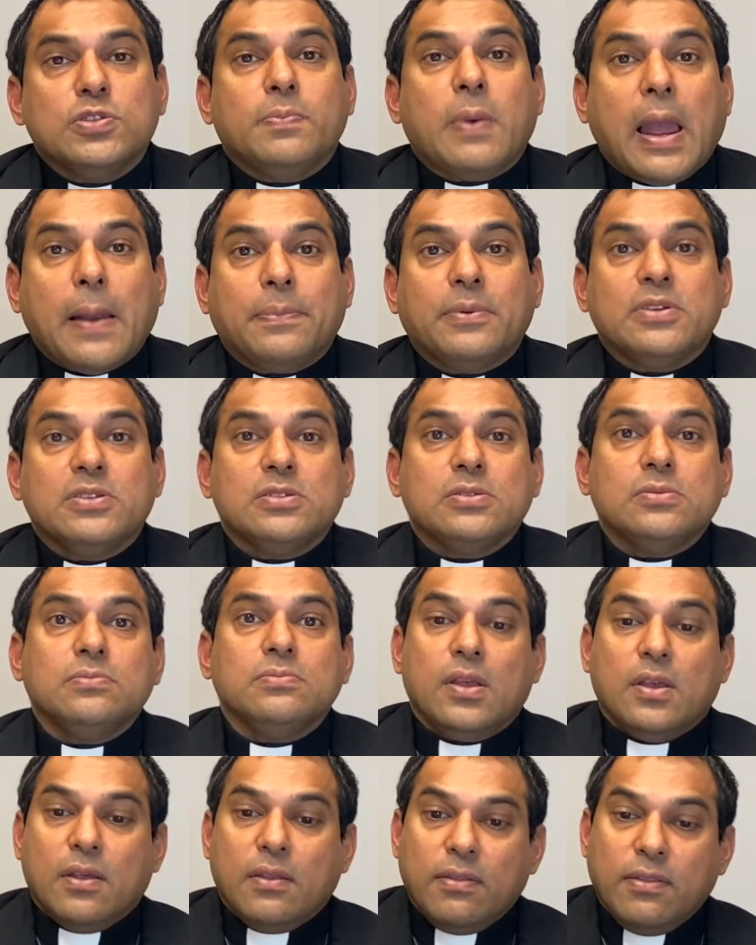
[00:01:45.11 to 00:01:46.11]
baptism,
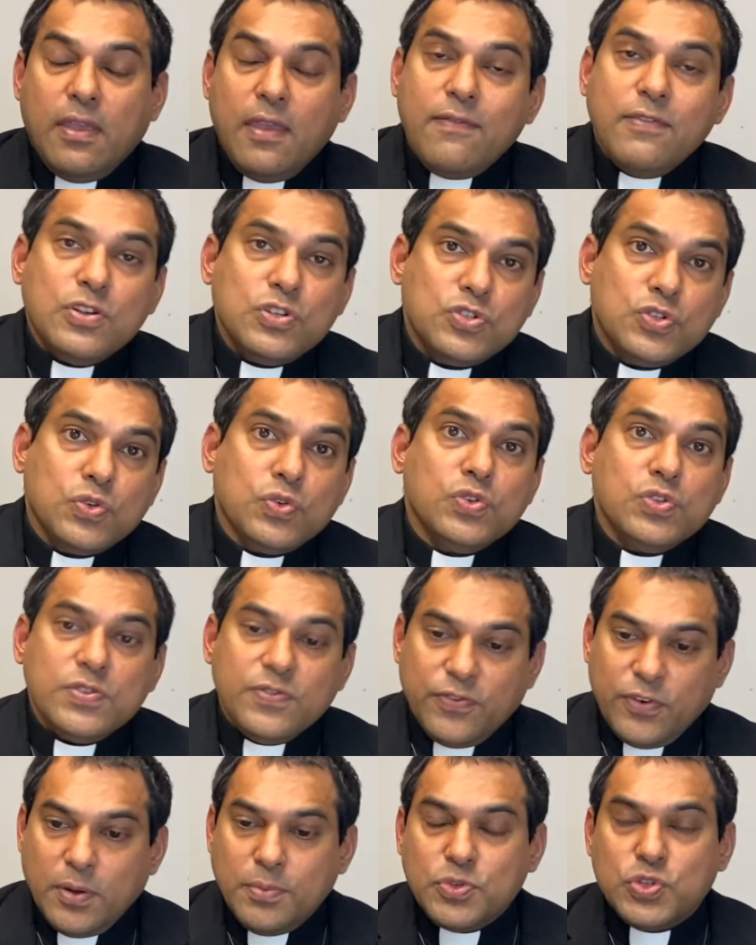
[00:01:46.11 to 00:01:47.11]
they were
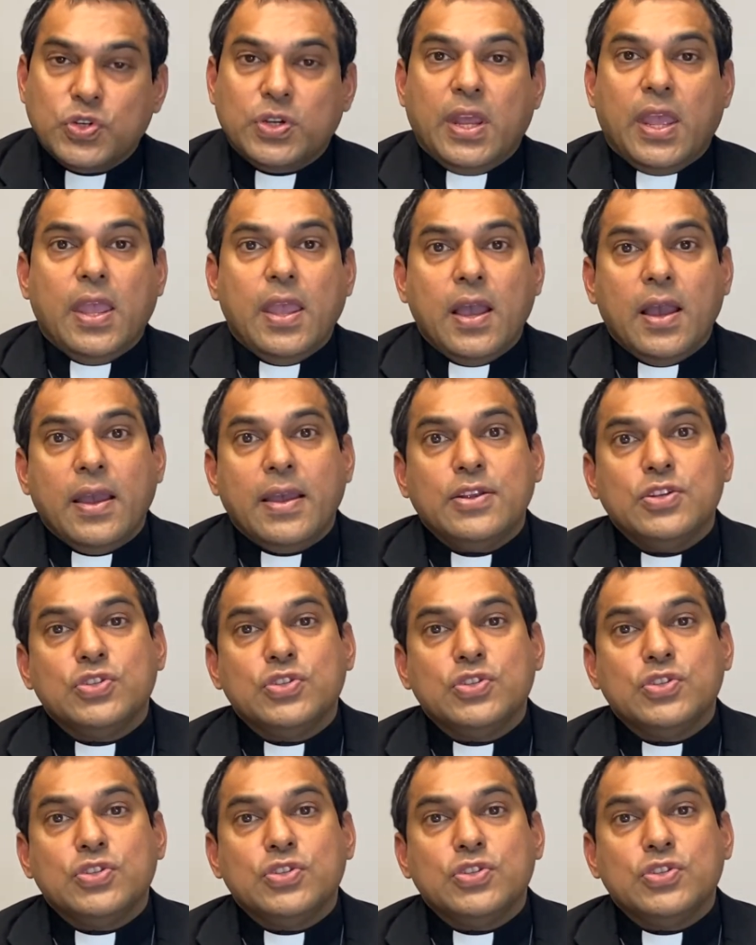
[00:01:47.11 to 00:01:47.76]
Jews from Judea and